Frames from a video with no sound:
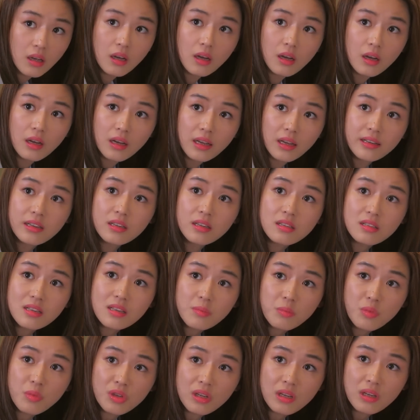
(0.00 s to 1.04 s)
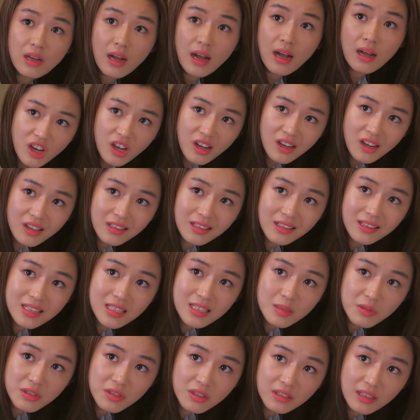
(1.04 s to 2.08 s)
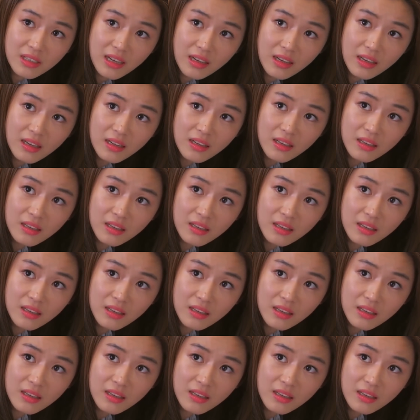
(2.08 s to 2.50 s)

antique, around 400 years old.